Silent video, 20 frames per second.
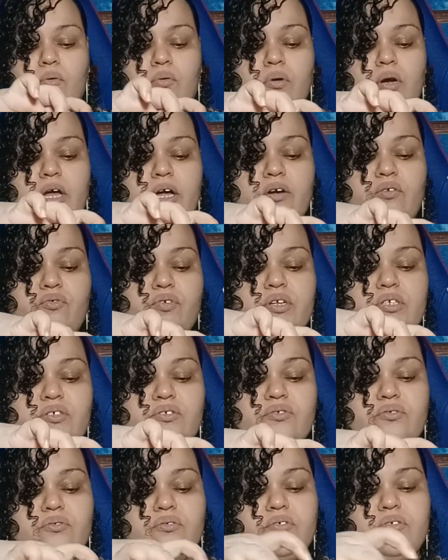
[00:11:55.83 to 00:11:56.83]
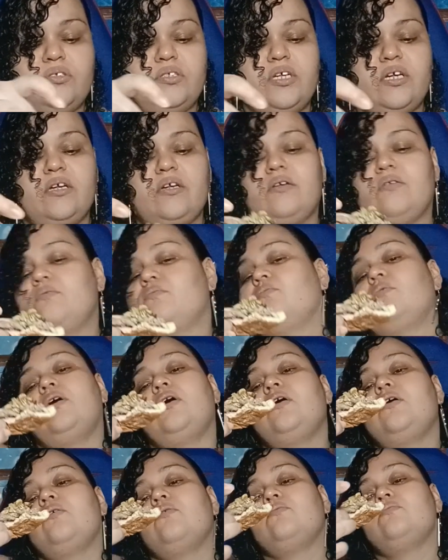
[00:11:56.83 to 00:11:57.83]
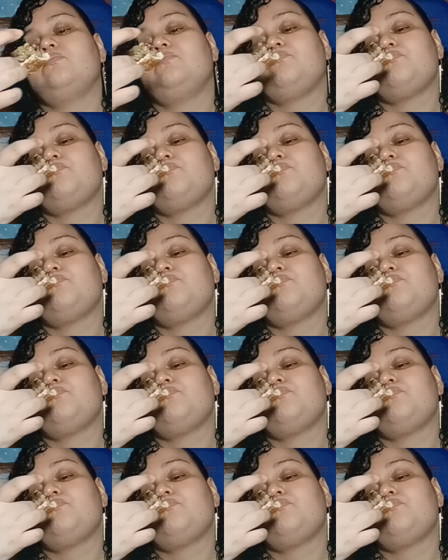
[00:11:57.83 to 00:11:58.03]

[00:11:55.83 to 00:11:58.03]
like green sauce. Damn, wow.